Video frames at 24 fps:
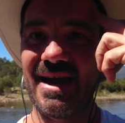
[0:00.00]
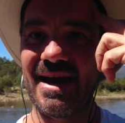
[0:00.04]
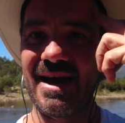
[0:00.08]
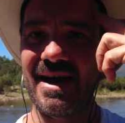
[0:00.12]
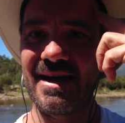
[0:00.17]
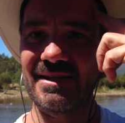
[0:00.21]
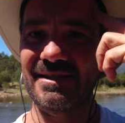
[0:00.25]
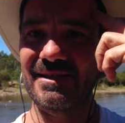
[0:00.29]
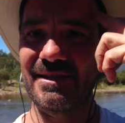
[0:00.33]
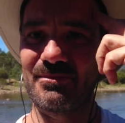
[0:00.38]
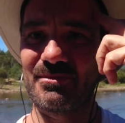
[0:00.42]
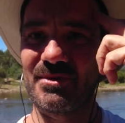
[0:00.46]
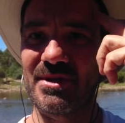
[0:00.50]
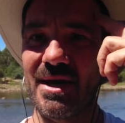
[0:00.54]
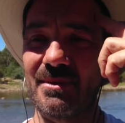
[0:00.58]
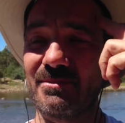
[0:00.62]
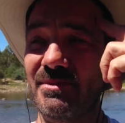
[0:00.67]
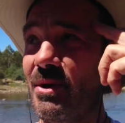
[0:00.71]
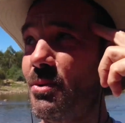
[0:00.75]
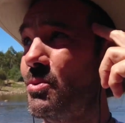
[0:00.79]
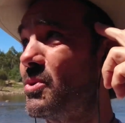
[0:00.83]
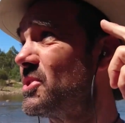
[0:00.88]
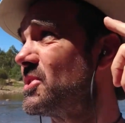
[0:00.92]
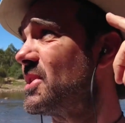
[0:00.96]
Sometimes
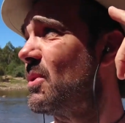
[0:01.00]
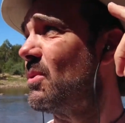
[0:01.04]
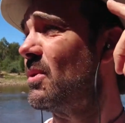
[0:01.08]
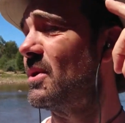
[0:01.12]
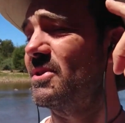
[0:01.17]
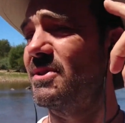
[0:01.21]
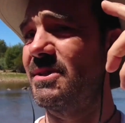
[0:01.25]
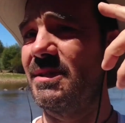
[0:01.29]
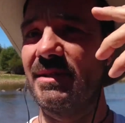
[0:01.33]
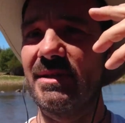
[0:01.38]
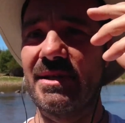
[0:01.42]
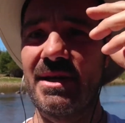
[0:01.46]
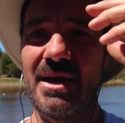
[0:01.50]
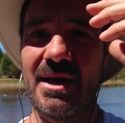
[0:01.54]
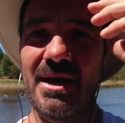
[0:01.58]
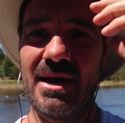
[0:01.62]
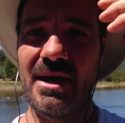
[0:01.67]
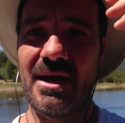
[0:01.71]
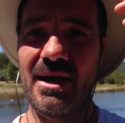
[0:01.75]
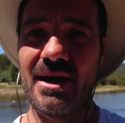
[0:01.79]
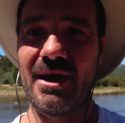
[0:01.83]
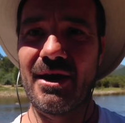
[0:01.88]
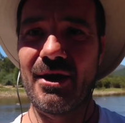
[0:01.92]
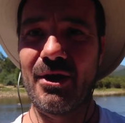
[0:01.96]
I wish I was
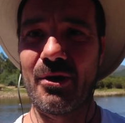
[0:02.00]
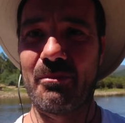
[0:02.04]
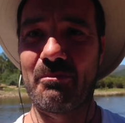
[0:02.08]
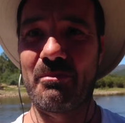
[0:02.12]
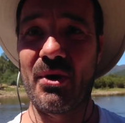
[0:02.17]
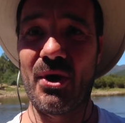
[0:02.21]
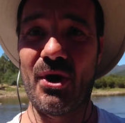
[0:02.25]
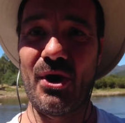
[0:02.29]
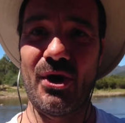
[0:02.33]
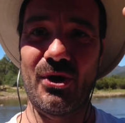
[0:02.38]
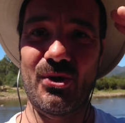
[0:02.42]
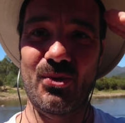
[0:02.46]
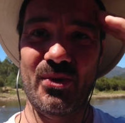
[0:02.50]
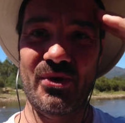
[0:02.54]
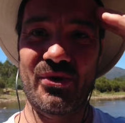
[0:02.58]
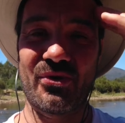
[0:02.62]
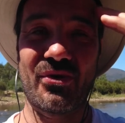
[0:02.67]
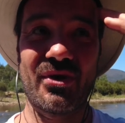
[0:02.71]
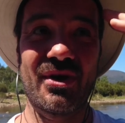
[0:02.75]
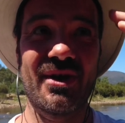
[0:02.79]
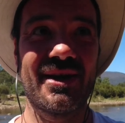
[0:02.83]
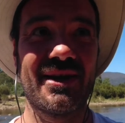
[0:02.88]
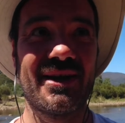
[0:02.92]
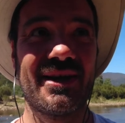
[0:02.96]
a bird
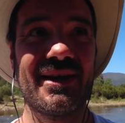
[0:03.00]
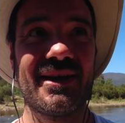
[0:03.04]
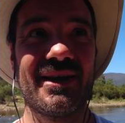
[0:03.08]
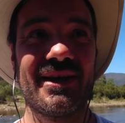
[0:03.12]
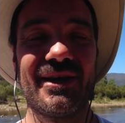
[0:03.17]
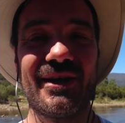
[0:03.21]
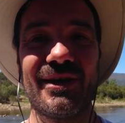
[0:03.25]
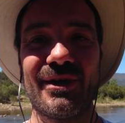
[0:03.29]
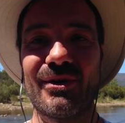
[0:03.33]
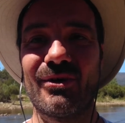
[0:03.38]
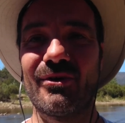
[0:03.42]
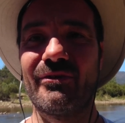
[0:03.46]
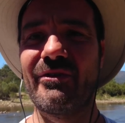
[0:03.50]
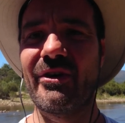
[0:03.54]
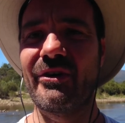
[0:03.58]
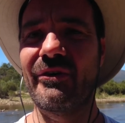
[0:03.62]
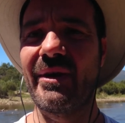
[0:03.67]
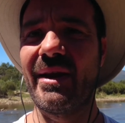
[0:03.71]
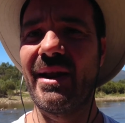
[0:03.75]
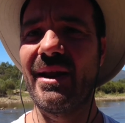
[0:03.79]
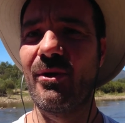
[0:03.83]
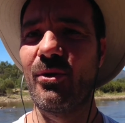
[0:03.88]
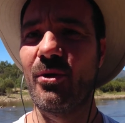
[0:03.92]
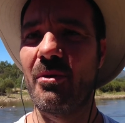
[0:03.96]
with, you know,
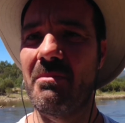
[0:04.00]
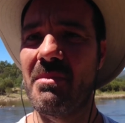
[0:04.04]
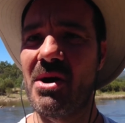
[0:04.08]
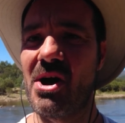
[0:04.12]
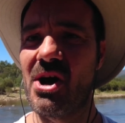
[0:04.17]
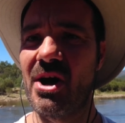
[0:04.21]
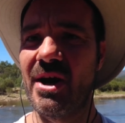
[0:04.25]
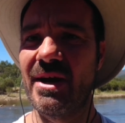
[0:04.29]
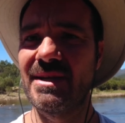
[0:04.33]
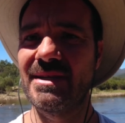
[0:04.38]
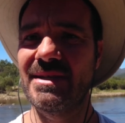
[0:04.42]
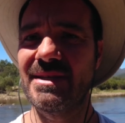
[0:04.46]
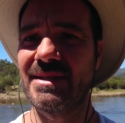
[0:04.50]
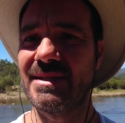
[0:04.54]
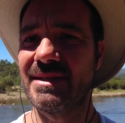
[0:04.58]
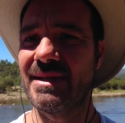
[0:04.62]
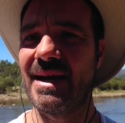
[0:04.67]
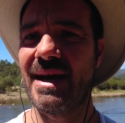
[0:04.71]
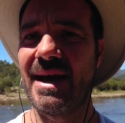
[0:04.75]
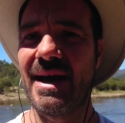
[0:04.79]
very little mind,